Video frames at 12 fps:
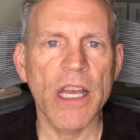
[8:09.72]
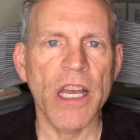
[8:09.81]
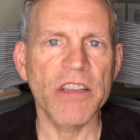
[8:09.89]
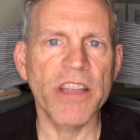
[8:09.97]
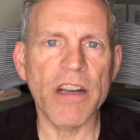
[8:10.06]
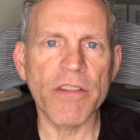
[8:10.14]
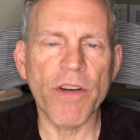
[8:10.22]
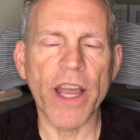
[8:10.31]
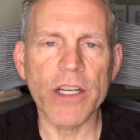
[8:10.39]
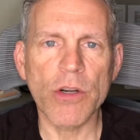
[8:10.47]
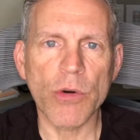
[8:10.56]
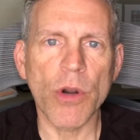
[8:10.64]

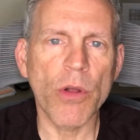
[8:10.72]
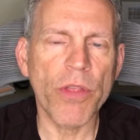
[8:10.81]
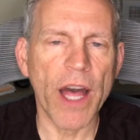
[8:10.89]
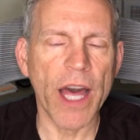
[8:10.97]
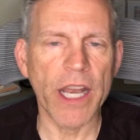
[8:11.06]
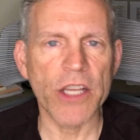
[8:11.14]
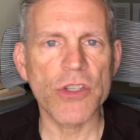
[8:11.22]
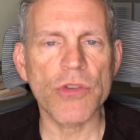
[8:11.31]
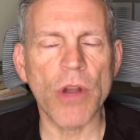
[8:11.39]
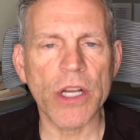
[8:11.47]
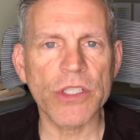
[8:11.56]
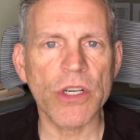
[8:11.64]
identified growth on a
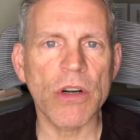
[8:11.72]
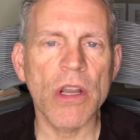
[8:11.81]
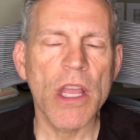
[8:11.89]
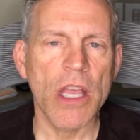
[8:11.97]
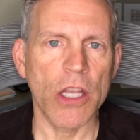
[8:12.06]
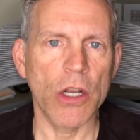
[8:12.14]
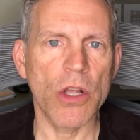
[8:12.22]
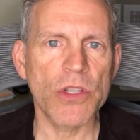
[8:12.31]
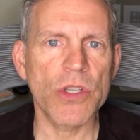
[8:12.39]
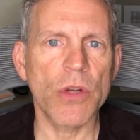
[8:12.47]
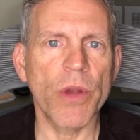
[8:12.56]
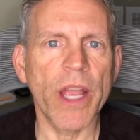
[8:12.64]
structure, and
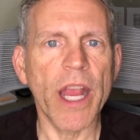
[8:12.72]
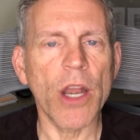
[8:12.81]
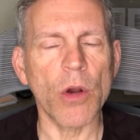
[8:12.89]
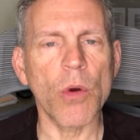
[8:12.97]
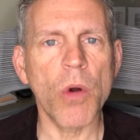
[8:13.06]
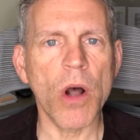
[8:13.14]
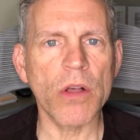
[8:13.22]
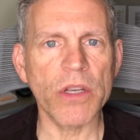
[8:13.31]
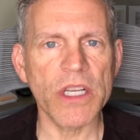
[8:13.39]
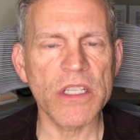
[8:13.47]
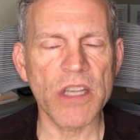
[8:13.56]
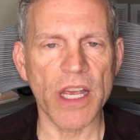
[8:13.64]
also an air
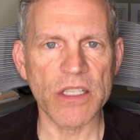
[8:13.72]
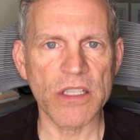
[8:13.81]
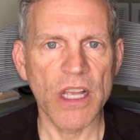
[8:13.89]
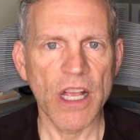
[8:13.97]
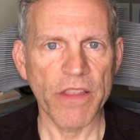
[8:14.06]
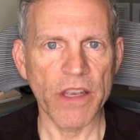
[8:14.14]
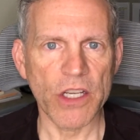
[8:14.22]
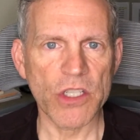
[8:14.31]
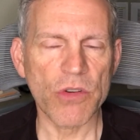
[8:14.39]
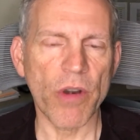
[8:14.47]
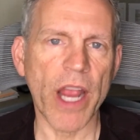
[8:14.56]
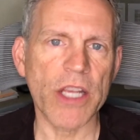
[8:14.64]
quality test that
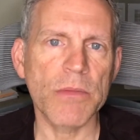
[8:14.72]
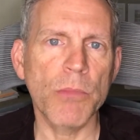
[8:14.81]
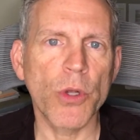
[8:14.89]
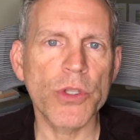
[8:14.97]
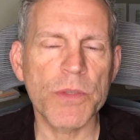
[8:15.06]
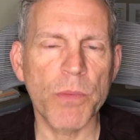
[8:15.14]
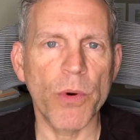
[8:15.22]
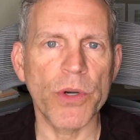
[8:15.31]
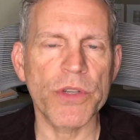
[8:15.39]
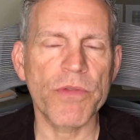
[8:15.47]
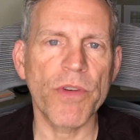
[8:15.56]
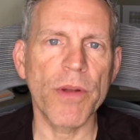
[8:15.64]
extracts mold
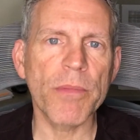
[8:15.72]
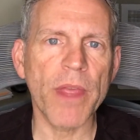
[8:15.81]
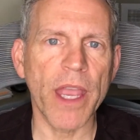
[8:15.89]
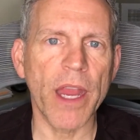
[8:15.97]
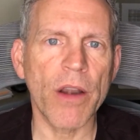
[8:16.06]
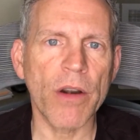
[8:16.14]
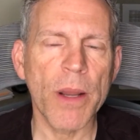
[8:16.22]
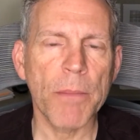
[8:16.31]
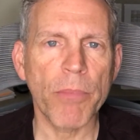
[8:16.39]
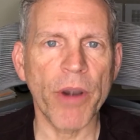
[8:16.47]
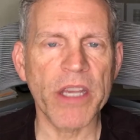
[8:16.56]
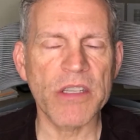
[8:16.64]
spores from the air,
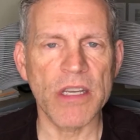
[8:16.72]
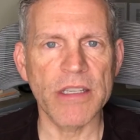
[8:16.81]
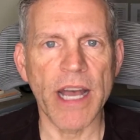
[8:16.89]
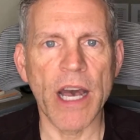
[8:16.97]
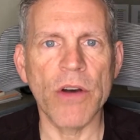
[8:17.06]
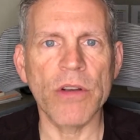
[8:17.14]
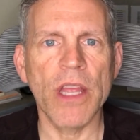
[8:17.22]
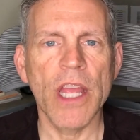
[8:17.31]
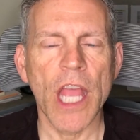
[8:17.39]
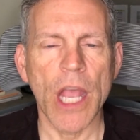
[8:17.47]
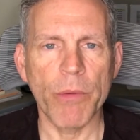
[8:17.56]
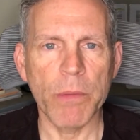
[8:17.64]
breaks it down,
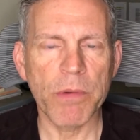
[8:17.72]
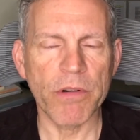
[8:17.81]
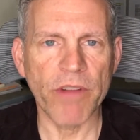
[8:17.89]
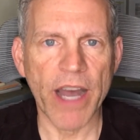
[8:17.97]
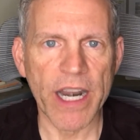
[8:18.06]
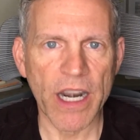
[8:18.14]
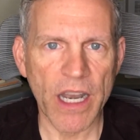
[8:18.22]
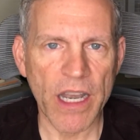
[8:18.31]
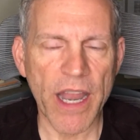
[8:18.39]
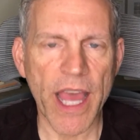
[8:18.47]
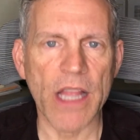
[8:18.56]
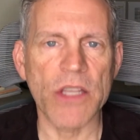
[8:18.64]
and we provide an
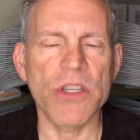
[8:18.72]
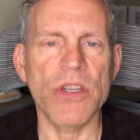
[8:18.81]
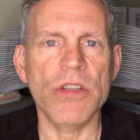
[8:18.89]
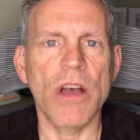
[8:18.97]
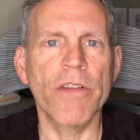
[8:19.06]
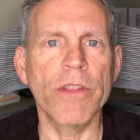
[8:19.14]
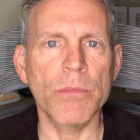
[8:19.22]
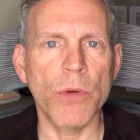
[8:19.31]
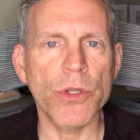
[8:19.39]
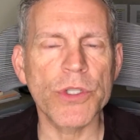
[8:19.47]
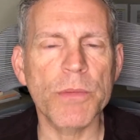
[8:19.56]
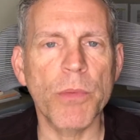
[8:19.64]
analysis of the
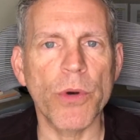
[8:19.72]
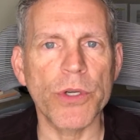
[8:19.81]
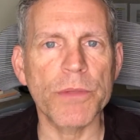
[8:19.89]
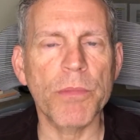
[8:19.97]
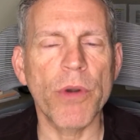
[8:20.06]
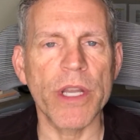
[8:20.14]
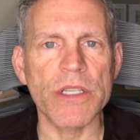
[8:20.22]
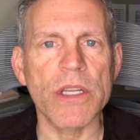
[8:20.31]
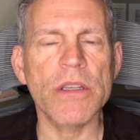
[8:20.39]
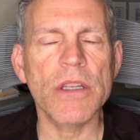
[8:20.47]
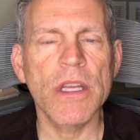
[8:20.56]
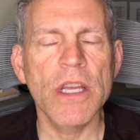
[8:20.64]
mold spores
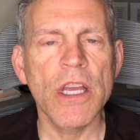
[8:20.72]
present.